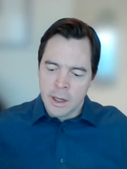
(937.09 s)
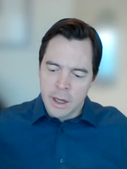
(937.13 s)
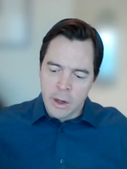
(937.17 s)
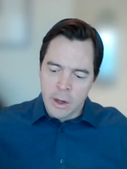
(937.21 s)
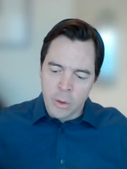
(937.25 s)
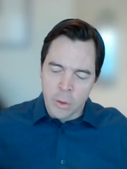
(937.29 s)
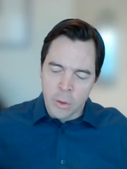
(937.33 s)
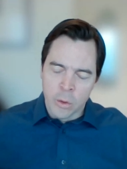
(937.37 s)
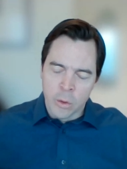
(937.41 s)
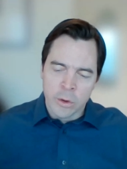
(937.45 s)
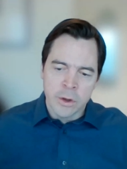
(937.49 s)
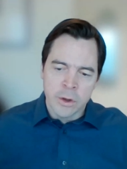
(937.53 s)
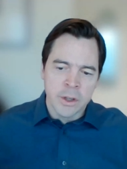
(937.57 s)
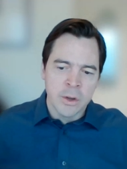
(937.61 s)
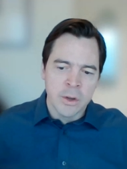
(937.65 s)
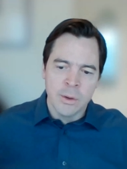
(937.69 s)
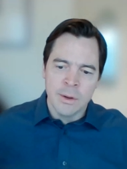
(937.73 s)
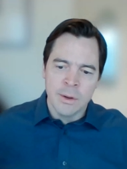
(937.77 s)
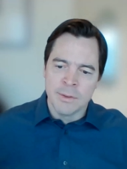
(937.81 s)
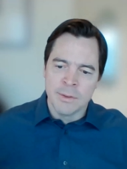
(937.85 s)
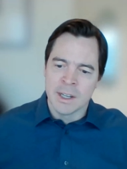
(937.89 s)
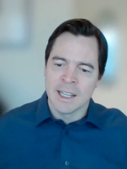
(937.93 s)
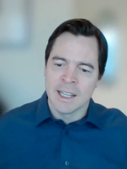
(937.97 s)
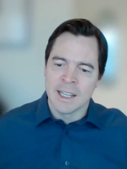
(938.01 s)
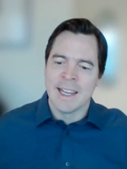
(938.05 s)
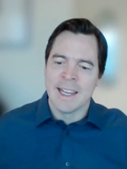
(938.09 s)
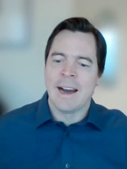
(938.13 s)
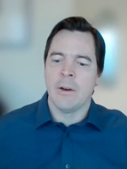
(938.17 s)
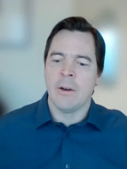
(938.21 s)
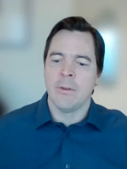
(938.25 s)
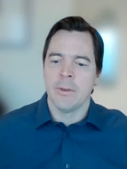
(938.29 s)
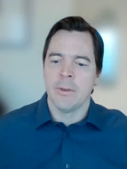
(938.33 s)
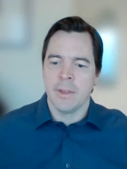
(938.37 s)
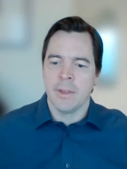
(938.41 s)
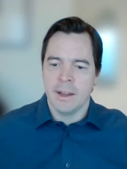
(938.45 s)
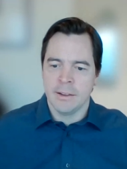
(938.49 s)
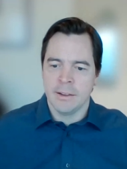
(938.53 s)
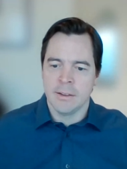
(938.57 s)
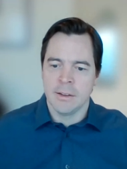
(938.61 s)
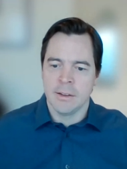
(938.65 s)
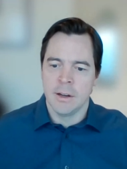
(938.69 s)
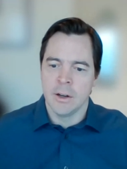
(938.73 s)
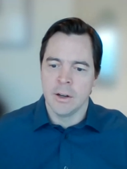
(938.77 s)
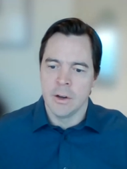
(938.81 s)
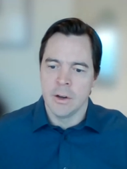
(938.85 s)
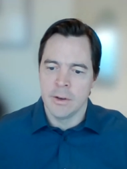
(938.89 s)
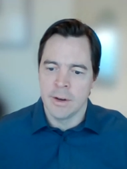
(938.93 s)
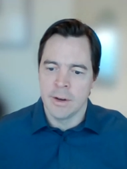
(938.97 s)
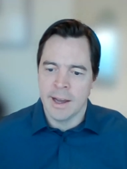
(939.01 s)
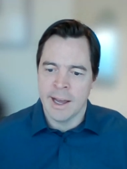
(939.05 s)
In order to even allow for that
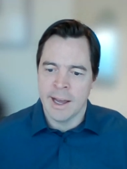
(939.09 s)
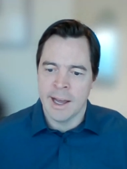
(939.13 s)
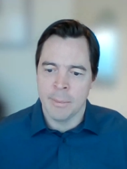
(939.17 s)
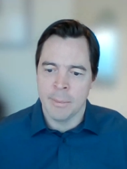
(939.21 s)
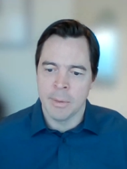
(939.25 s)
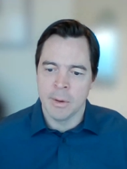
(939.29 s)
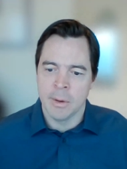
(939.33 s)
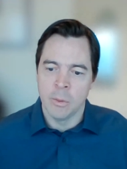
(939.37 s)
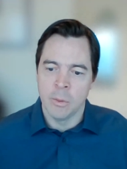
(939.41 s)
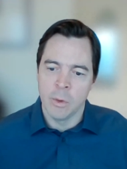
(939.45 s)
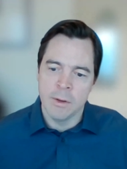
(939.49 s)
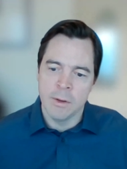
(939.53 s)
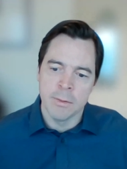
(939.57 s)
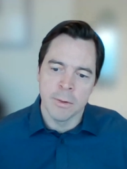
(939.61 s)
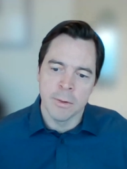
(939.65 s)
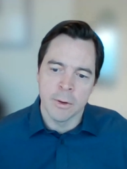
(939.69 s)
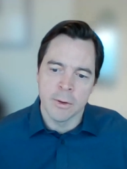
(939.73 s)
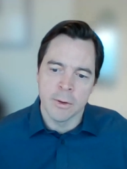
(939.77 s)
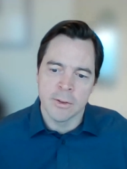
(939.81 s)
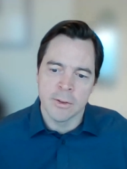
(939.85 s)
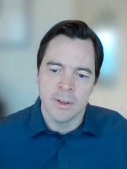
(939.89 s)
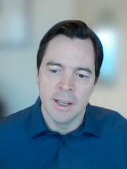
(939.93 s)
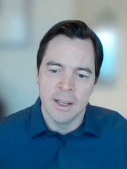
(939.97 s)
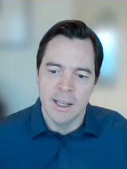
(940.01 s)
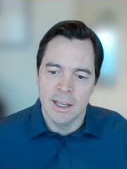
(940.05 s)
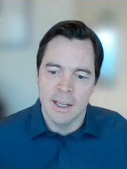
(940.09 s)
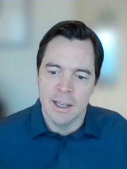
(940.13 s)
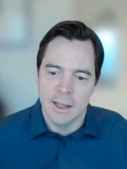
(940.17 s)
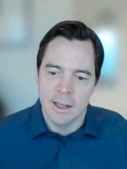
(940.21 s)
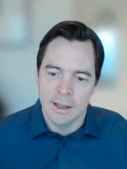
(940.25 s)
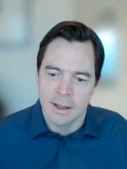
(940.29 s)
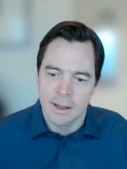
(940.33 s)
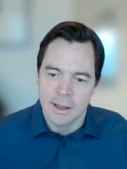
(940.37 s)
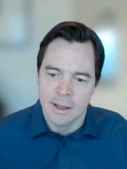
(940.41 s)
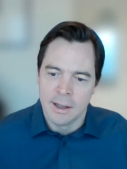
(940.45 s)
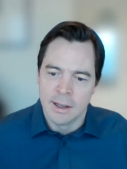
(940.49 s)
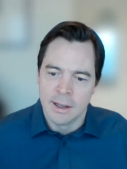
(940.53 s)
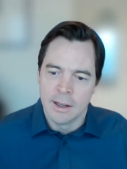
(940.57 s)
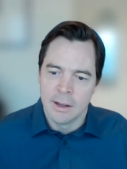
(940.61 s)
scenario to happen, we first need